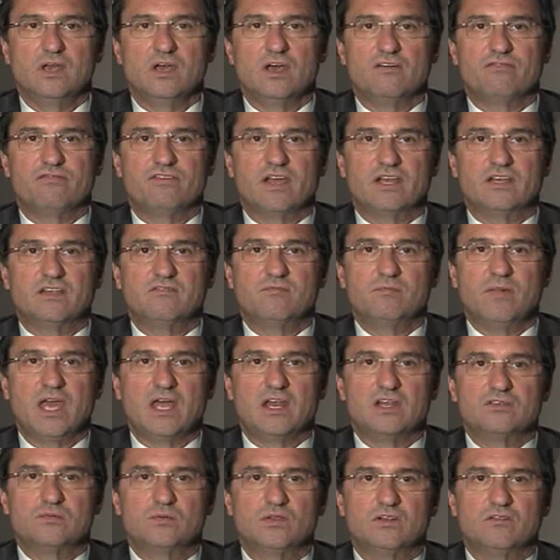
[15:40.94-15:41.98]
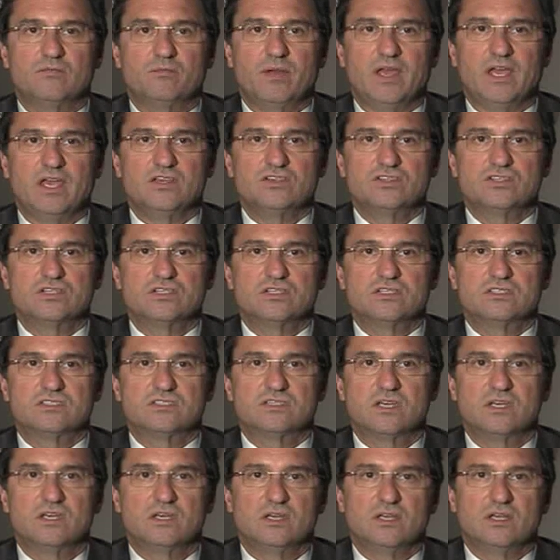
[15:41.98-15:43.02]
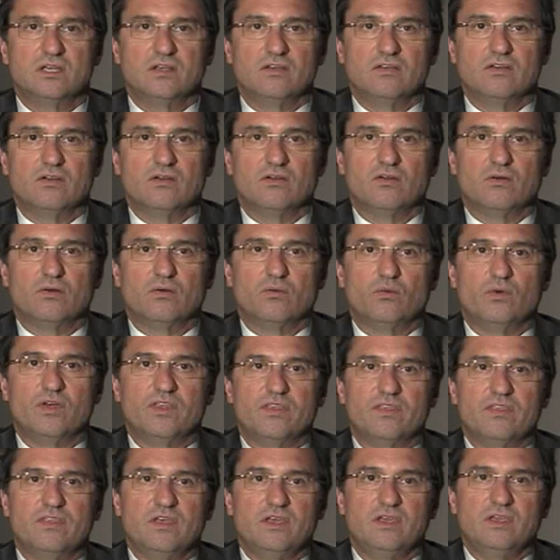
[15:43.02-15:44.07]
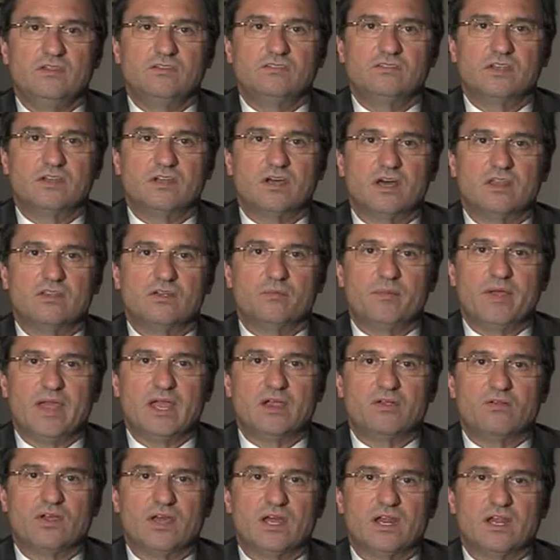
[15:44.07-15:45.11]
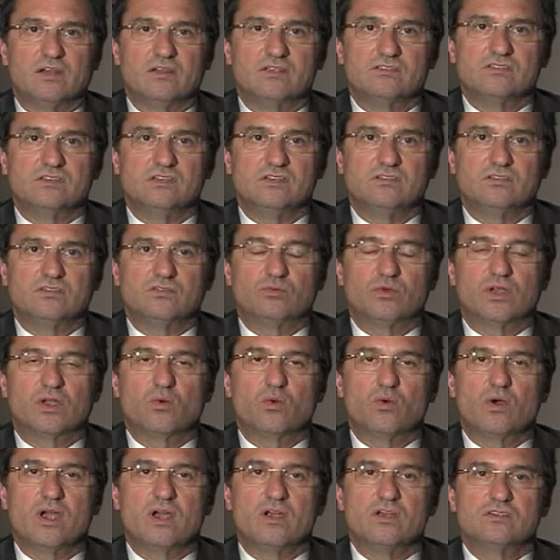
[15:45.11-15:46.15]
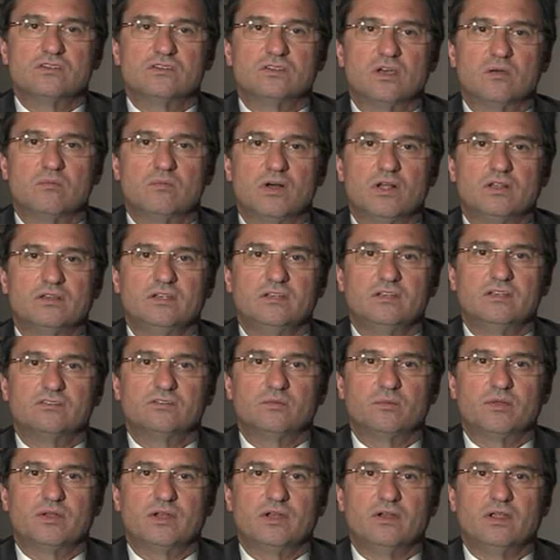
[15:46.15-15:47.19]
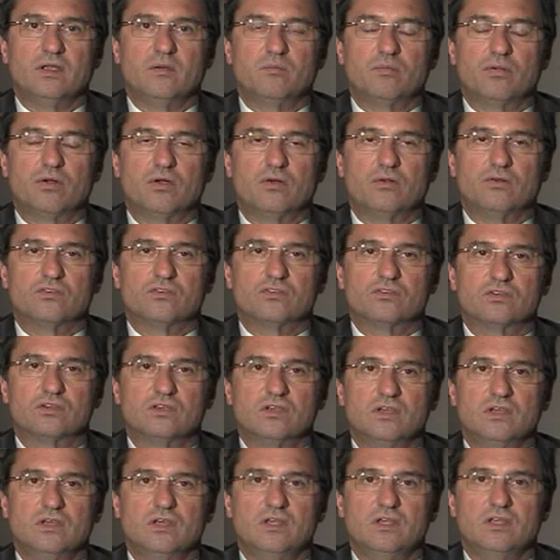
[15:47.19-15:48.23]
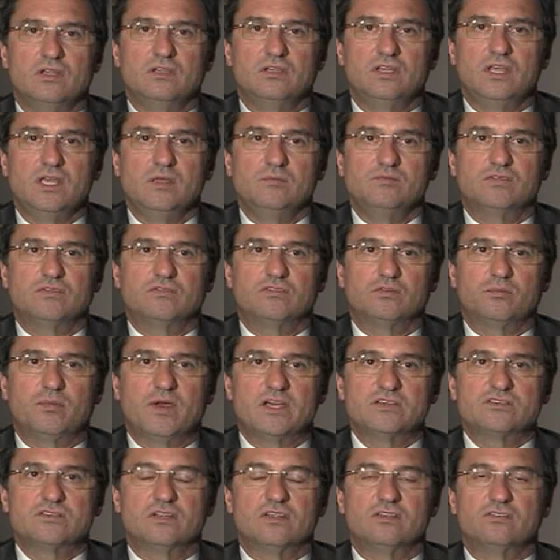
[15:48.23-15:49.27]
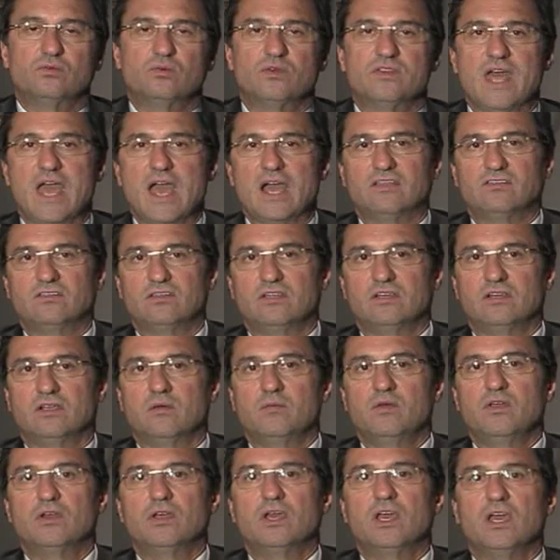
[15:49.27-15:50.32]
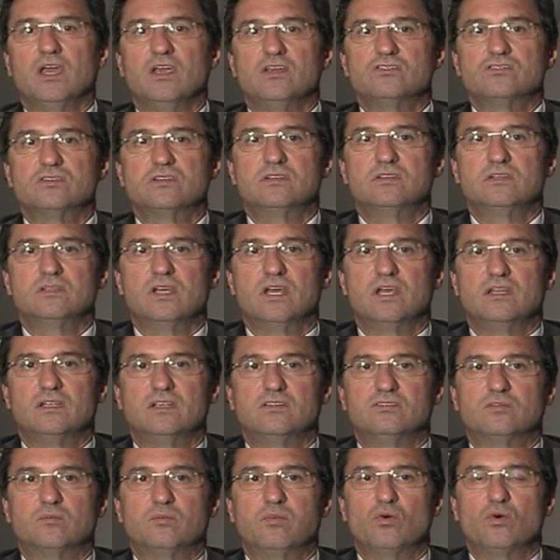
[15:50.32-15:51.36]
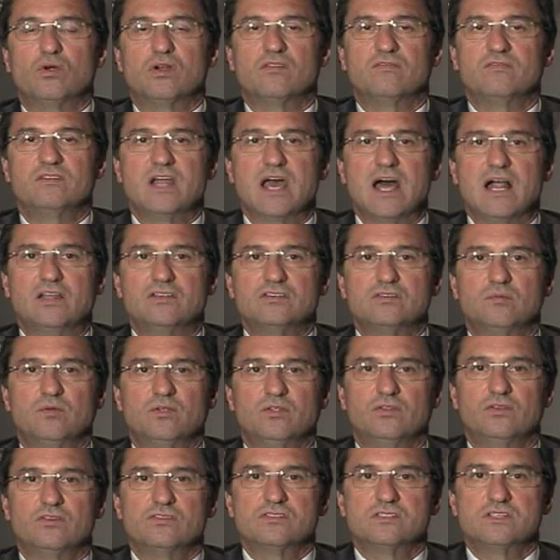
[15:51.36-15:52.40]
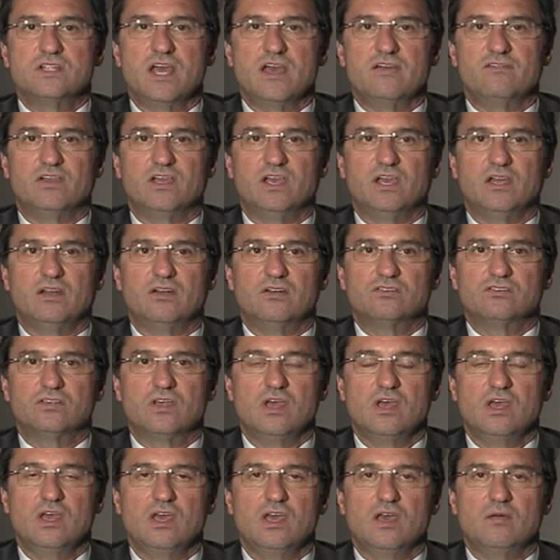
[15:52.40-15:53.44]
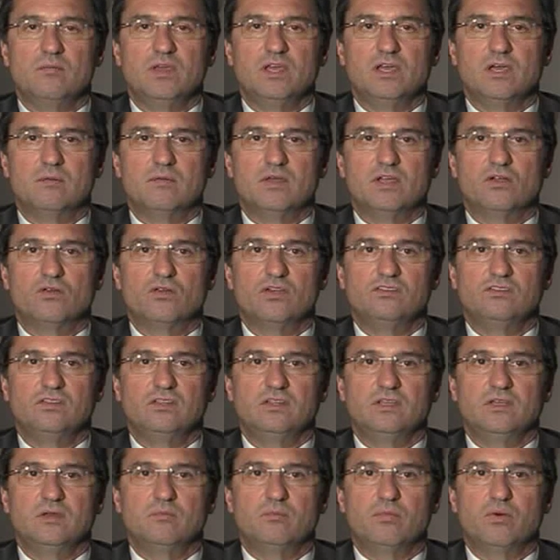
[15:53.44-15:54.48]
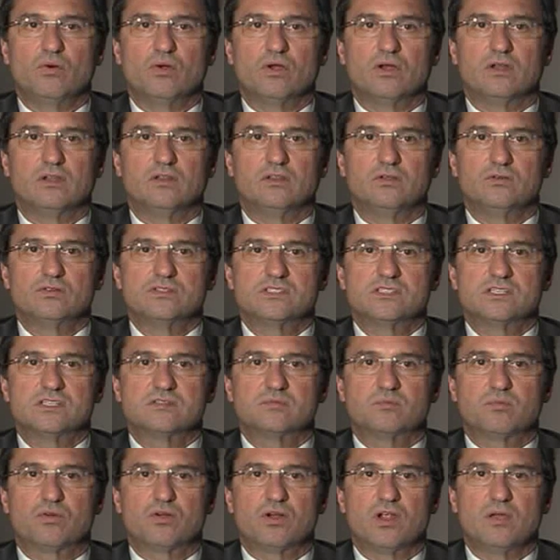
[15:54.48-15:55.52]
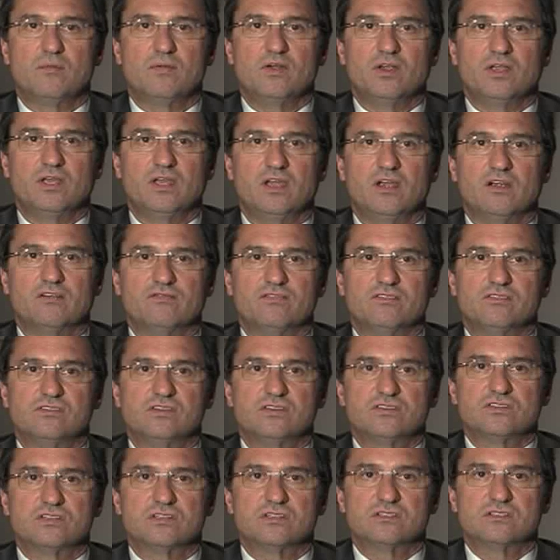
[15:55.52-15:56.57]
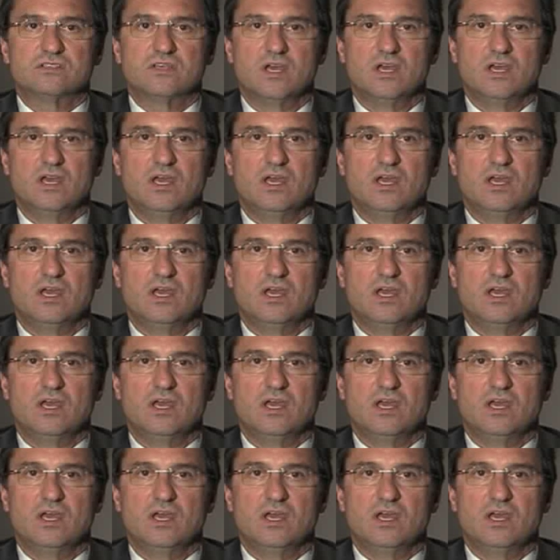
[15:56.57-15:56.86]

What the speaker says: Effective management of patients with these and other pancreatic diseases requires a multidisciplinary approach. Teams of specialists with excellent communication and the support of knowledgeable nurse navigators have become increasingly important to assist primary care physicians